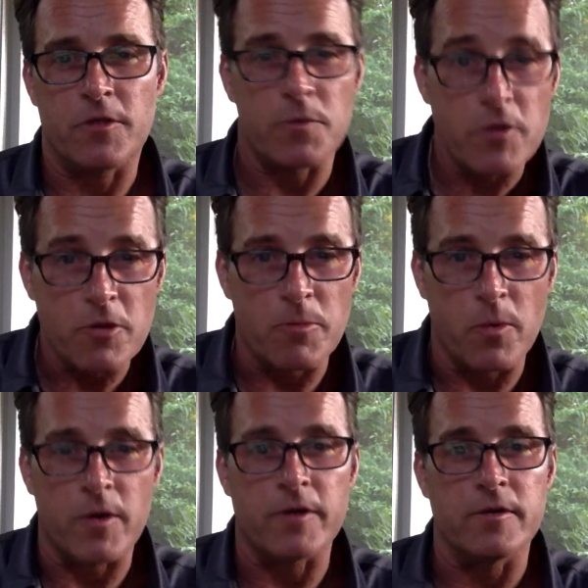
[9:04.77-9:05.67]
through your
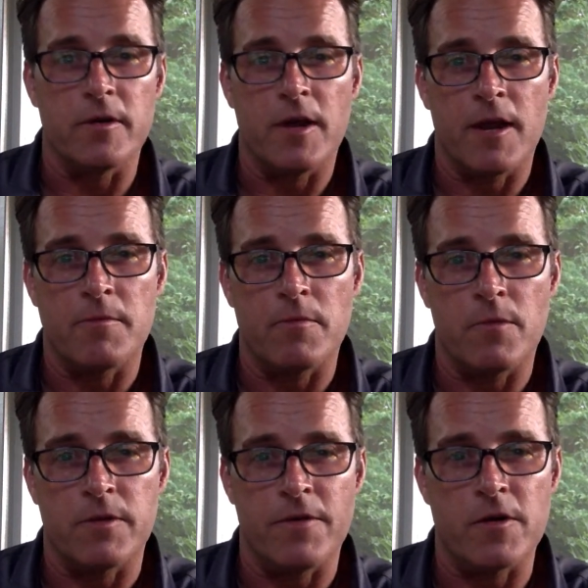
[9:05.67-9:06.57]
board um,
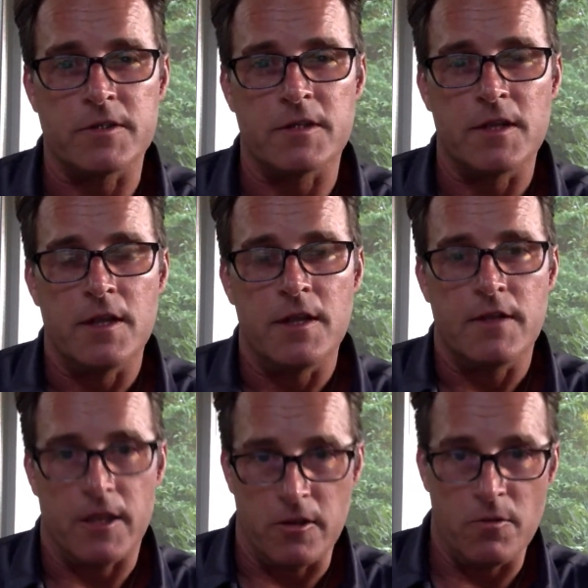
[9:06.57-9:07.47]
with folks
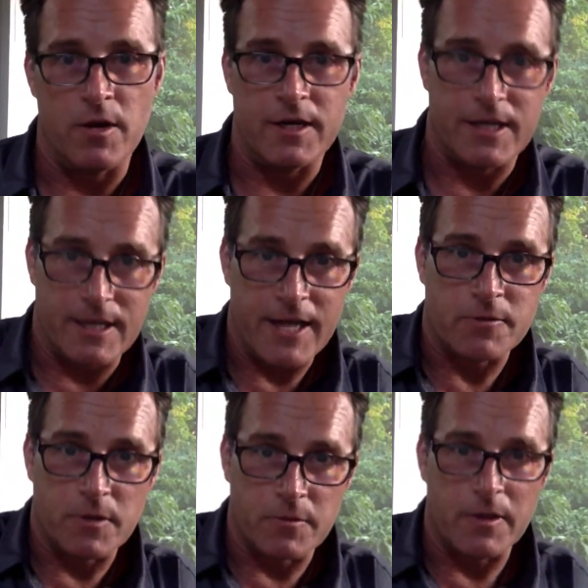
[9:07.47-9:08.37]
that you want to
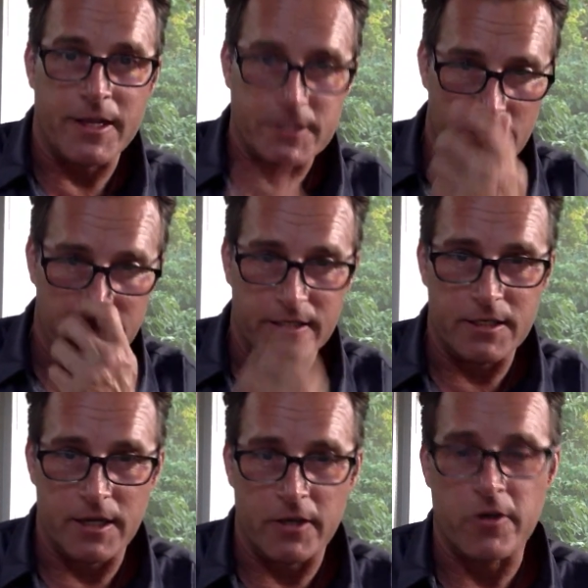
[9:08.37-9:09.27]
connect with relationally,
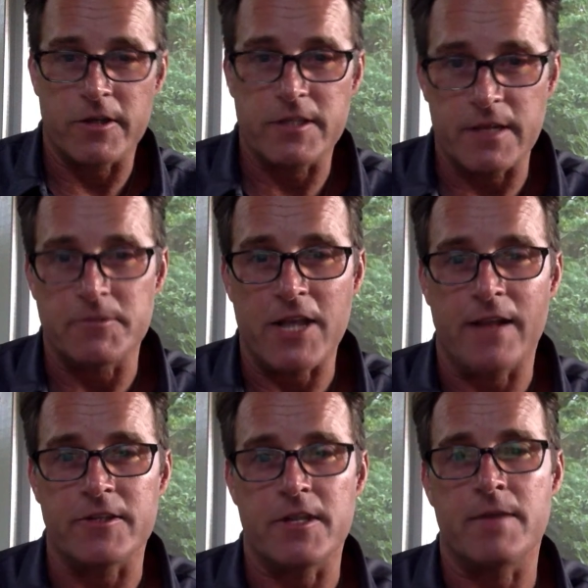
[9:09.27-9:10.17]
encourage them,
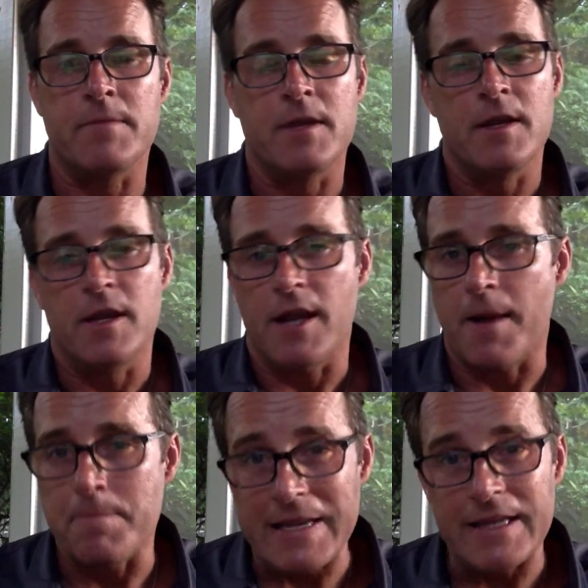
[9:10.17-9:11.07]
challenge them. Uh,
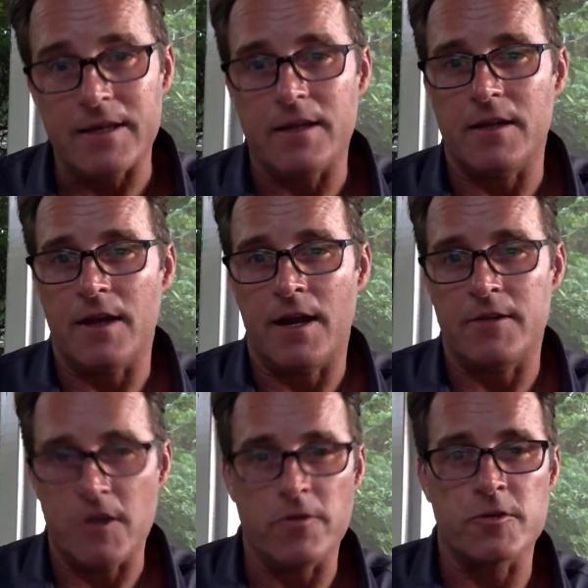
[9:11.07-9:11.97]
meet uh,
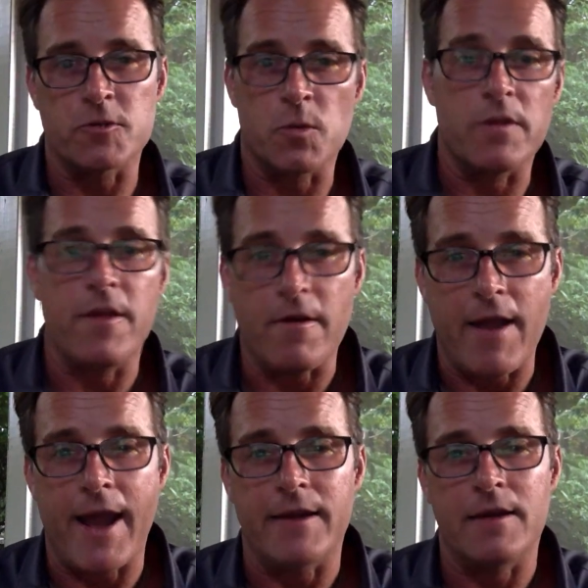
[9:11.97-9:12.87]
donors where they're
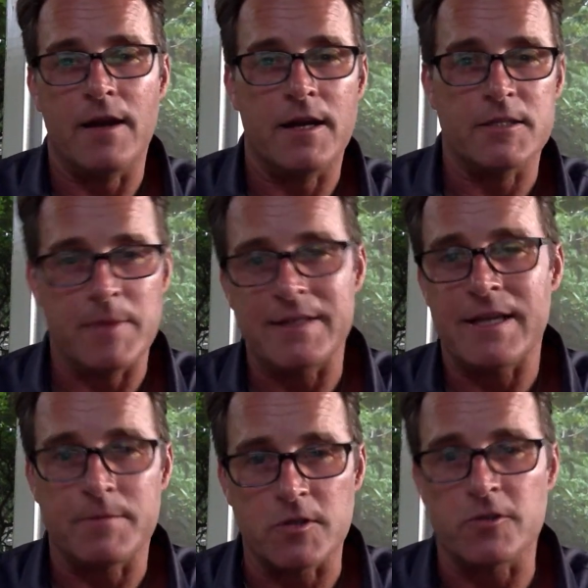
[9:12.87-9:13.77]
at. Uh, spend
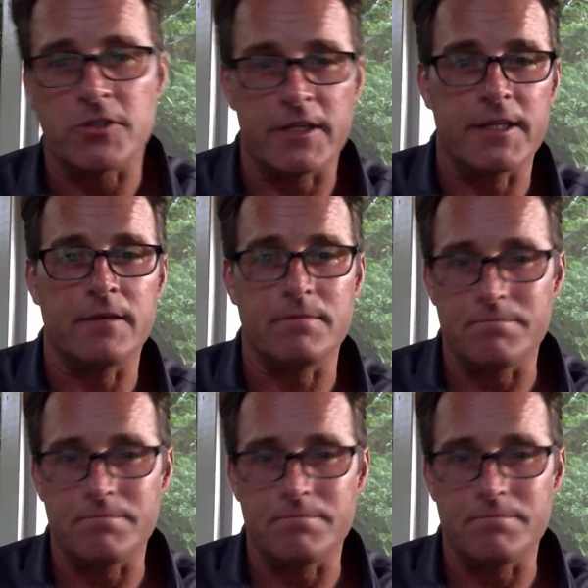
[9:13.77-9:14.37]
time socially,